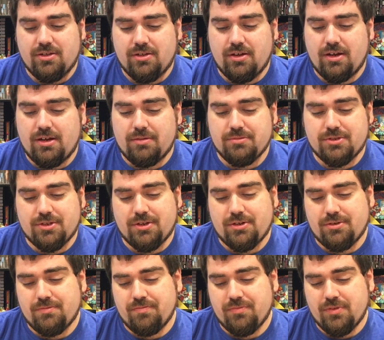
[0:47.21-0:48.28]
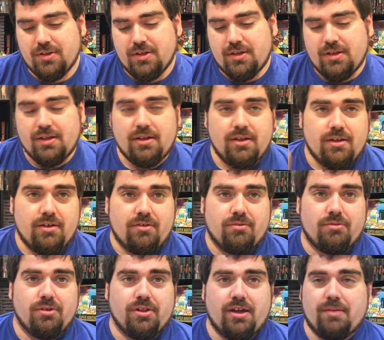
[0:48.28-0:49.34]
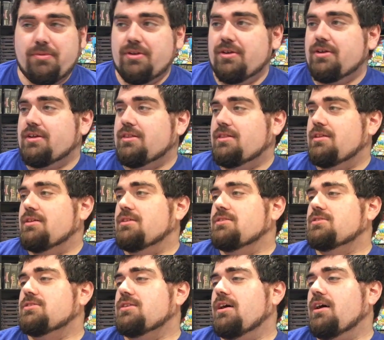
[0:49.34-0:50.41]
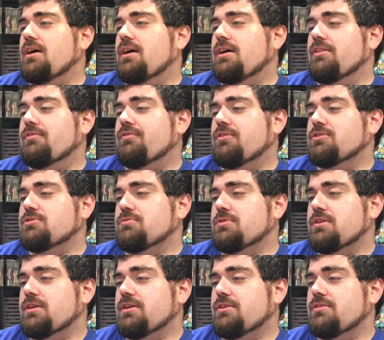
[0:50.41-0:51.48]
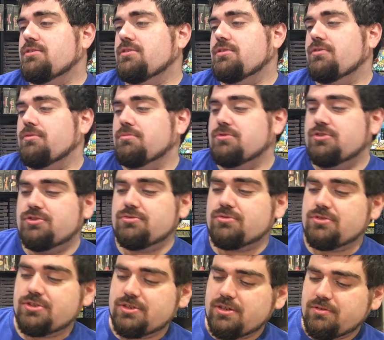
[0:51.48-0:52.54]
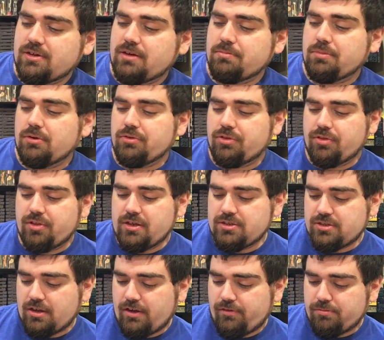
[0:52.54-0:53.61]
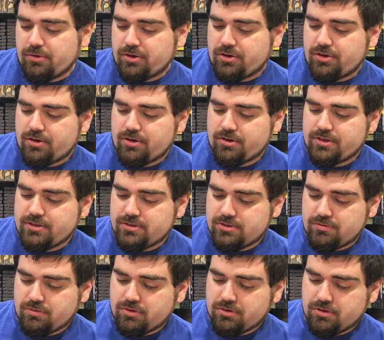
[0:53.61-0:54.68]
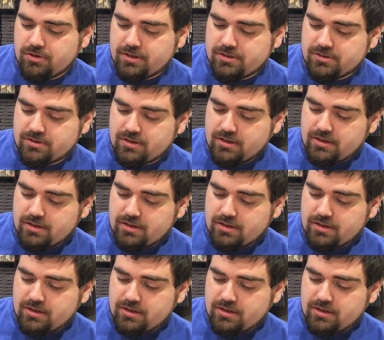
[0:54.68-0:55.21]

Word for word: Um, so Really happy to get this. Uh, the first one here is from Georgia. Got both of these off Mercari, so we're going to go ahead and